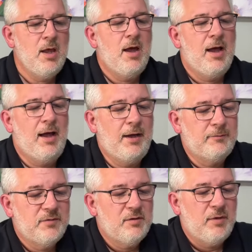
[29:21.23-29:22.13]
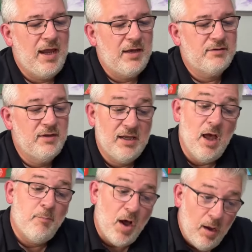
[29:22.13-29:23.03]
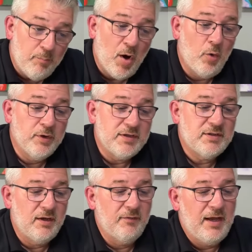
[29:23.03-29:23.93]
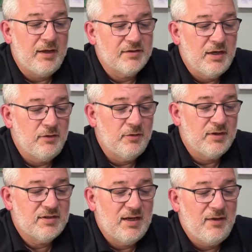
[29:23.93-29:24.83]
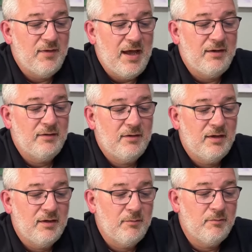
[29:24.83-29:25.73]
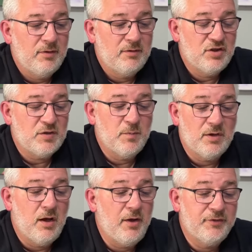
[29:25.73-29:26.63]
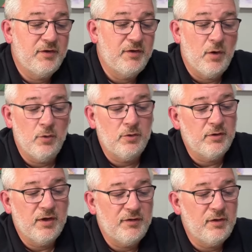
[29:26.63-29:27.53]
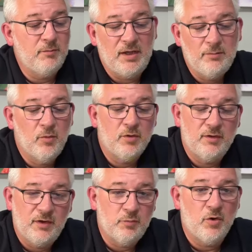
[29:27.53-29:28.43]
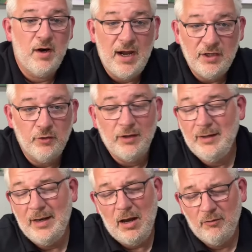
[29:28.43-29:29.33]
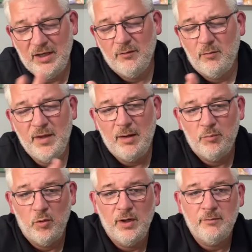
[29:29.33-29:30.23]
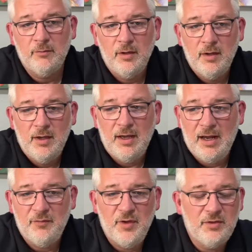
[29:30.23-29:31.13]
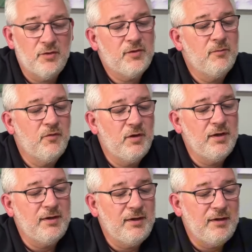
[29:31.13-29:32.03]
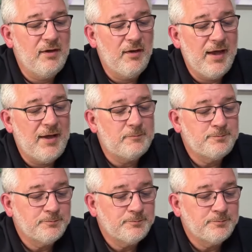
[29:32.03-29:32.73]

And the opponents of the Alexandrian say that just because it's older doesn't mean that's more accurate. And I'll give them that point. And I think there's some validity to that.